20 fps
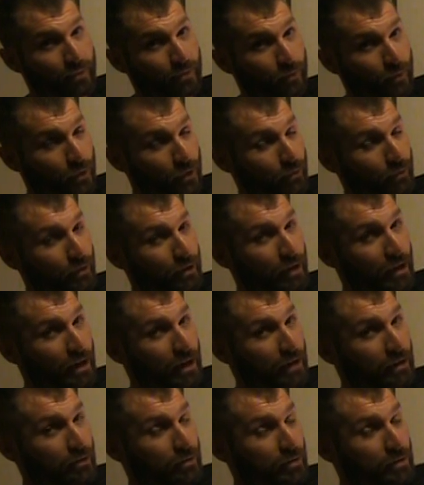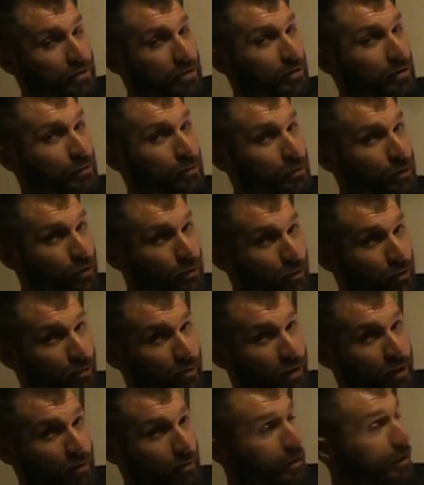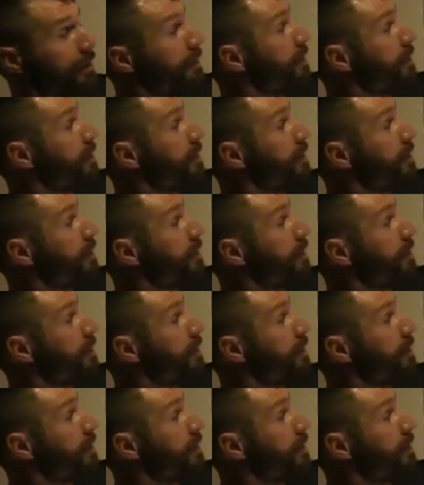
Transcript: 11930 will go into primary.